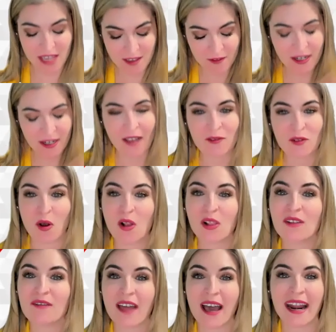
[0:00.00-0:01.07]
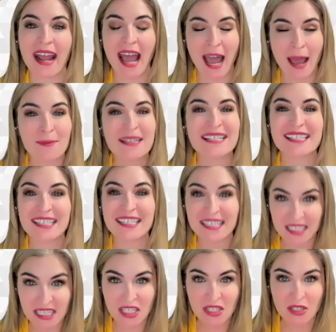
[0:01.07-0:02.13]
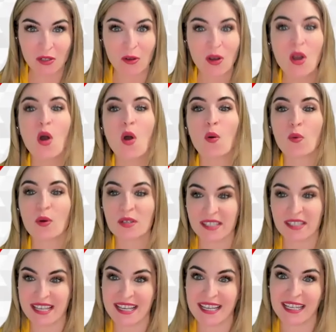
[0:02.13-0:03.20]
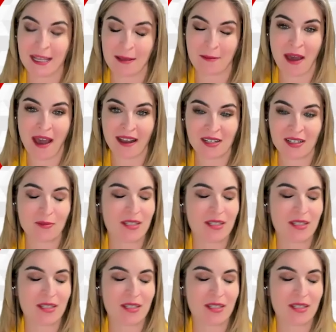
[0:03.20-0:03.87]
Even after all of that, happiness still, we're seeing an impact.